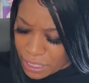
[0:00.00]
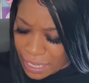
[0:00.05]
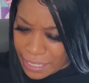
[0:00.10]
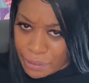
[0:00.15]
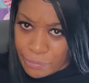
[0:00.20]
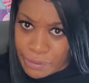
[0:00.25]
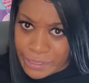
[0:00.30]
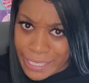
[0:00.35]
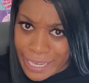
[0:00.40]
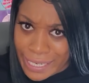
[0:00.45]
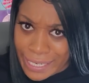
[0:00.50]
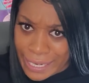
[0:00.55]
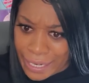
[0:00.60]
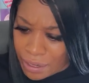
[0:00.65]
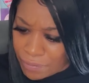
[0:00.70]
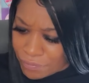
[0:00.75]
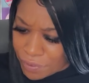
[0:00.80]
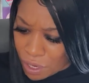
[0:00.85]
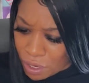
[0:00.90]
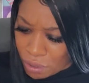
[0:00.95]
Like it was their
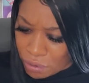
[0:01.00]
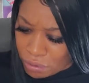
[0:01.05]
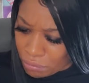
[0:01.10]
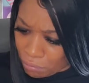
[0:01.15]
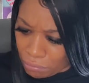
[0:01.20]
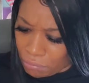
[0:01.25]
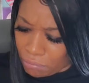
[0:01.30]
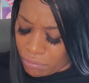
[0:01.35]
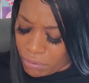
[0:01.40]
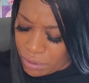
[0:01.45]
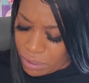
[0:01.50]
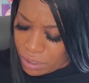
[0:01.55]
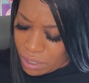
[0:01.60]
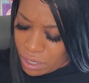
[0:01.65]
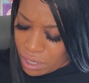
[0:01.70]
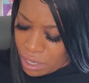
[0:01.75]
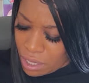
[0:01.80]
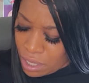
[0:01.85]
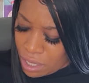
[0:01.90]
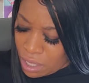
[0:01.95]
damn fault.
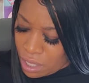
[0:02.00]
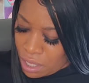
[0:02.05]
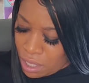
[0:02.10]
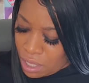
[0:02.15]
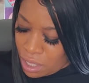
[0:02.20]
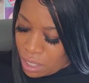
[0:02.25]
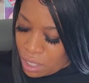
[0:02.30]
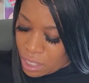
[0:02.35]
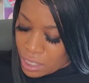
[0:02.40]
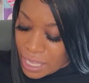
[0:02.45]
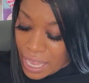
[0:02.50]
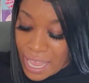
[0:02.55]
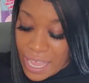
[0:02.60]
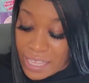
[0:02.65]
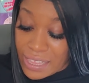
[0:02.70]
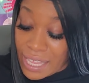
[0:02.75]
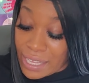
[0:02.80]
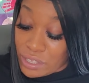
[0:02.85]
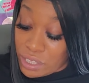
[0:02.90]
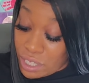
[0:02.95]

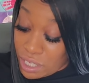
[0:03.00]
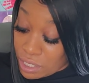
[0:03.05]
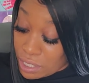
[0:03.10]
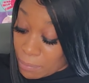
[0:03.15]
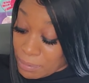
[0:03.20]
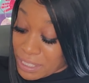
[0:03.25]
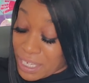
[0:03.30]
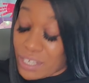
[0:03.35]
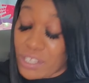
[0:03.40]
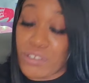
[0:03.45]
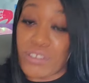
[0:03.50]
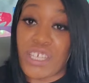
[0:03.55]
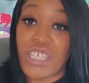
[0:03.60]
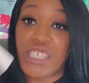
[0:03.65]
Yeah, look, I'm telling you,